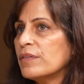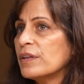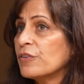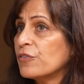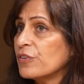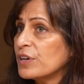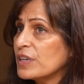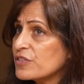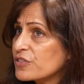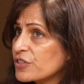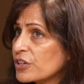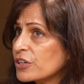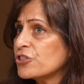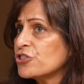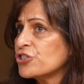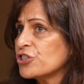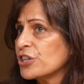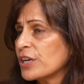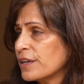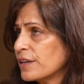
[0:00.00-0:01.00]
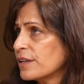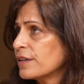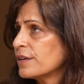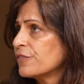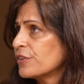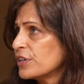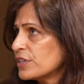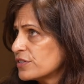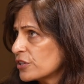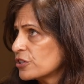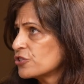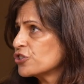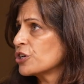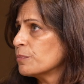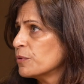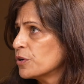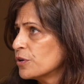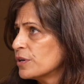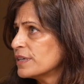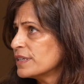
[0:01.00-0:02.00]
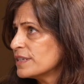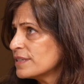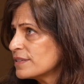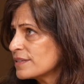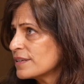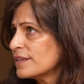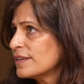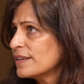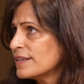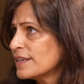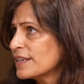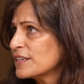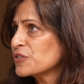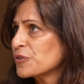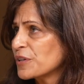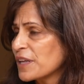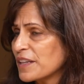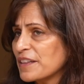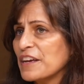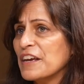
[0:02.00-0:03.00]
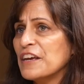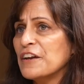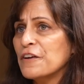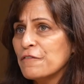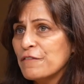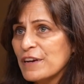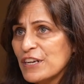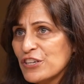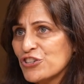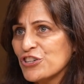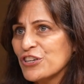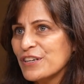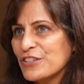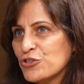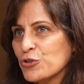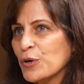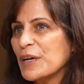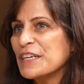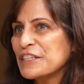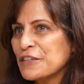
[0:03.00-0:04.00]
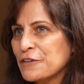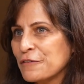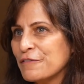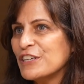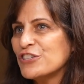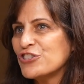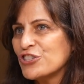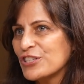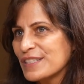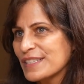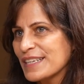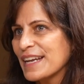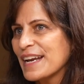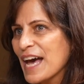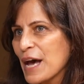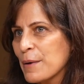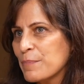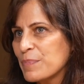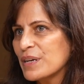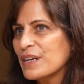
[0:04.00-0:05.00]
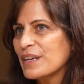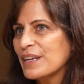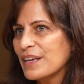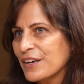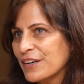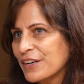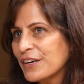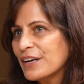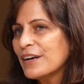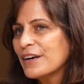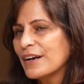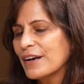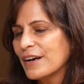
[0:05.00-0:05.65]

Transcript: the research and the research communities in India so that the joint innovations can happen here.